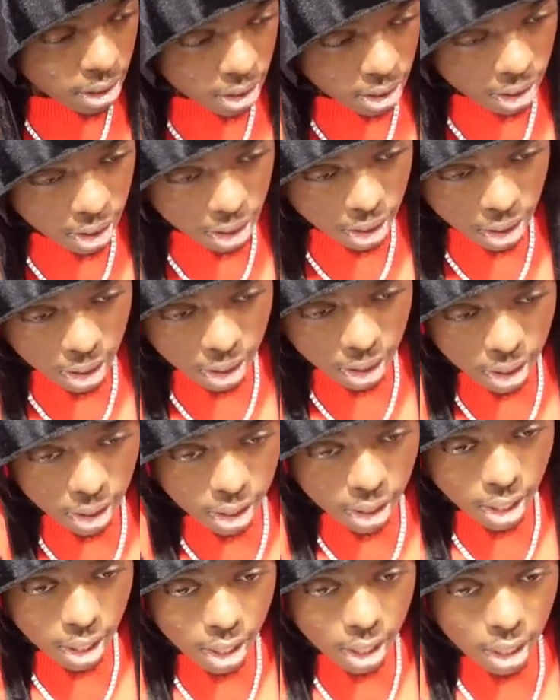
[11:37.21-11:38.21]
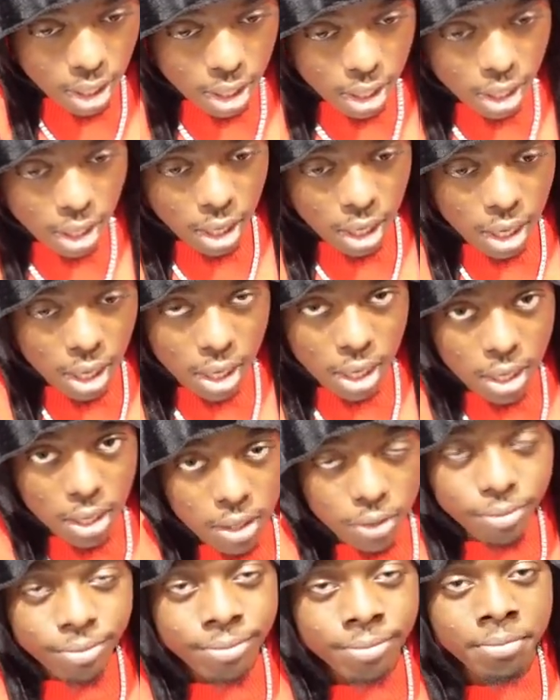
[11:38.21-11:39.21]
You should have went at all fours. You probably would have
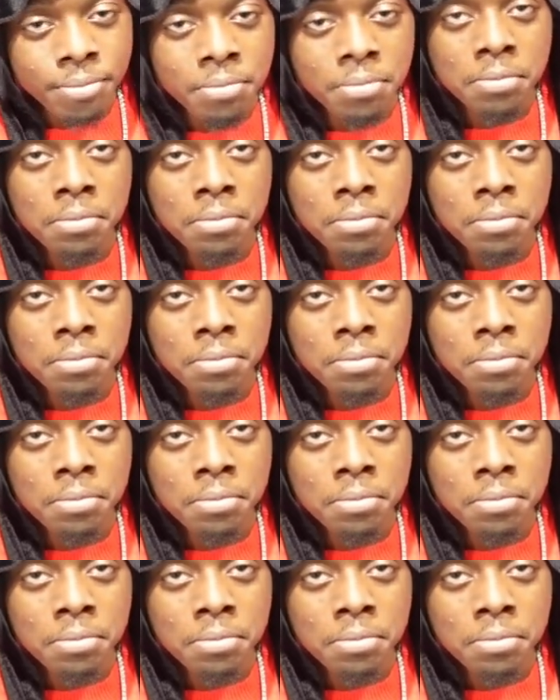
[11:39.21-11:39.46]
been quicker.